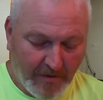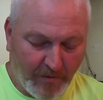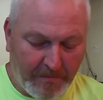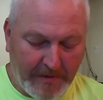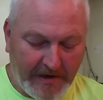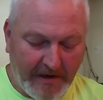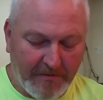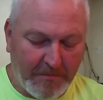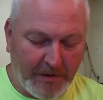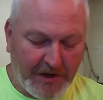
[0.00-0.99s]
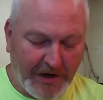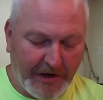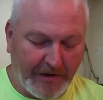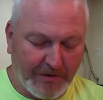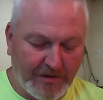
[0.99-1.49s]
We've been given
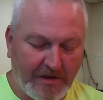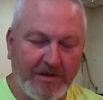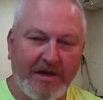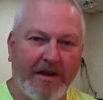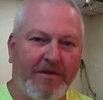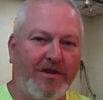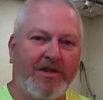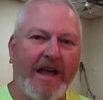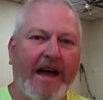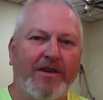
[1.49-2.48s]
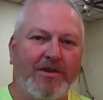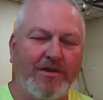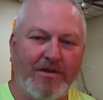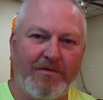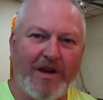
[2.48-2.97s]
materials that saved us
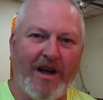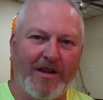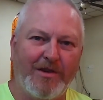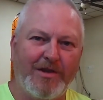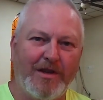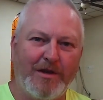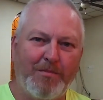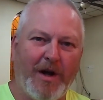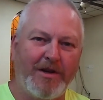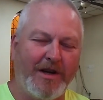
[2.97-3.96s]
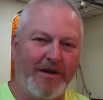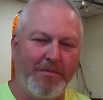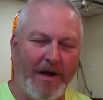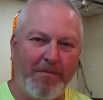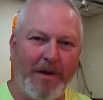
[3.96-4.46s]
thousands of dollars in this
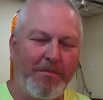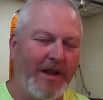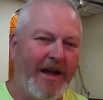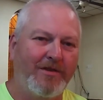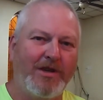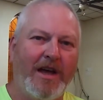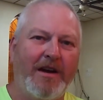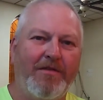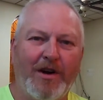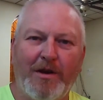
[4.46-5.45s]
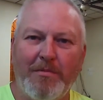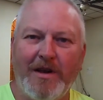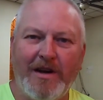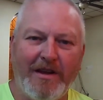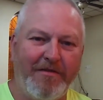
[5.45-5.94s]
project by people outside of our
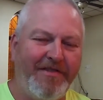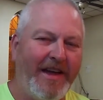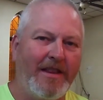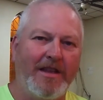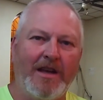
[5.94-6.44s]
community of faith.